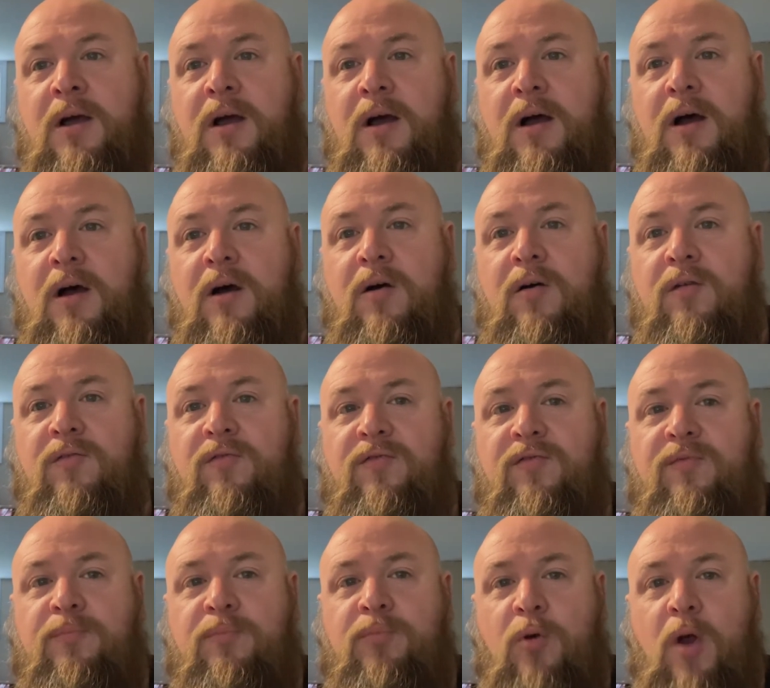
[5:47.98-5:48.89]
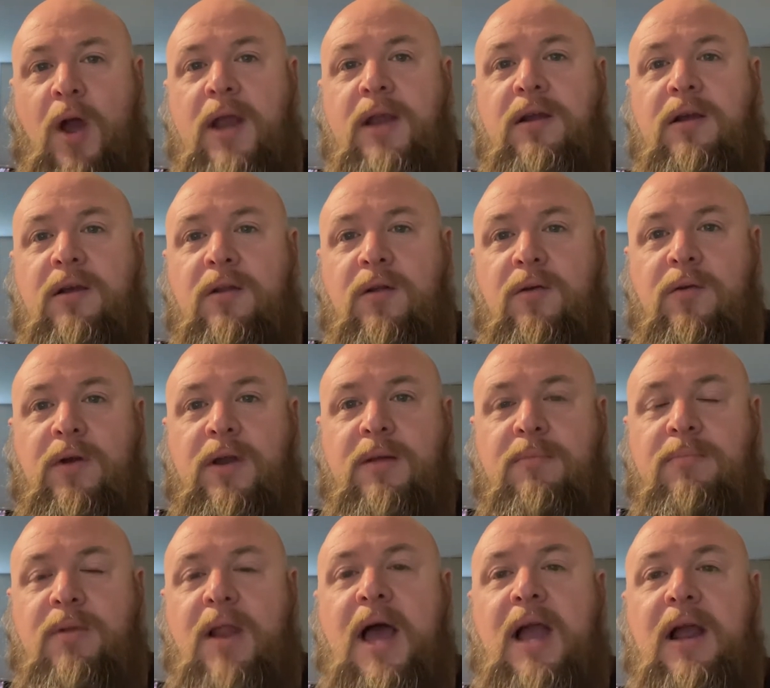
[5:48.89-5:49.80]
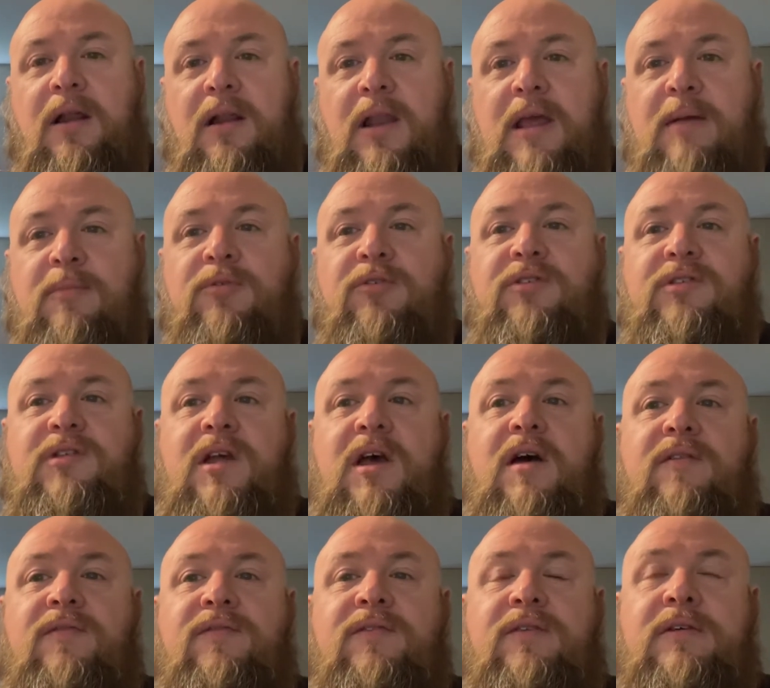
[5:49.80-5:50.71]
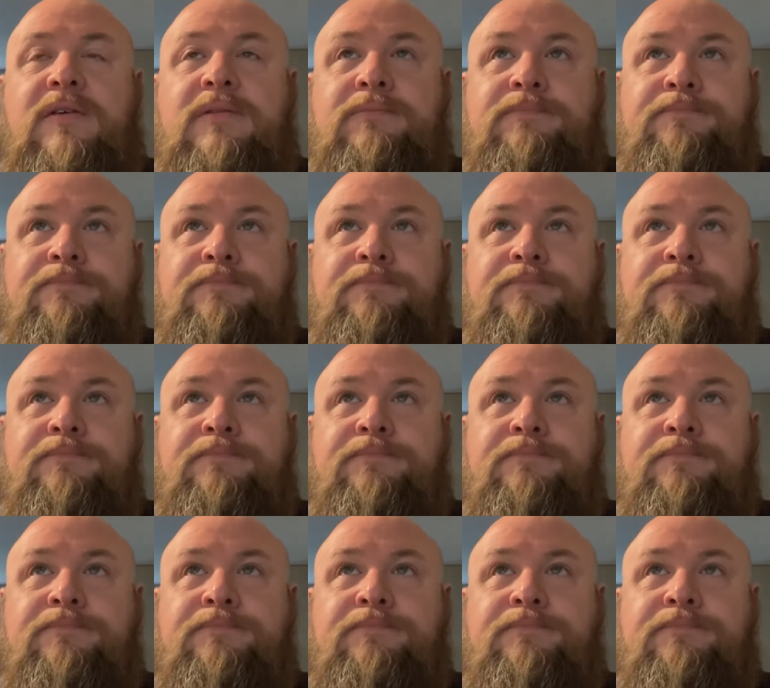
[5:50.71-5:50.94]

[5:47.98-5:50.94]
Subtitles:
of Pride and Glory and Black Label stuff